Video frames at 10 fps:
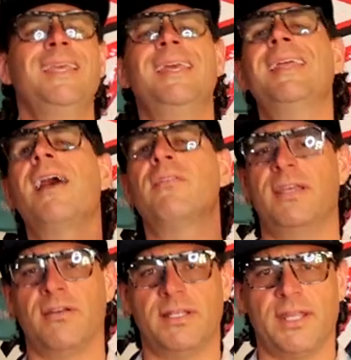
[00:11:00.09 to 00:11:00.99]
Get out
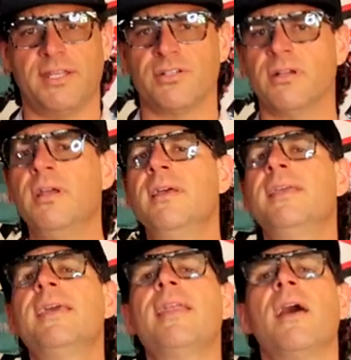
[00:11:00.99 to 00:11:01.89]
there in nature. Get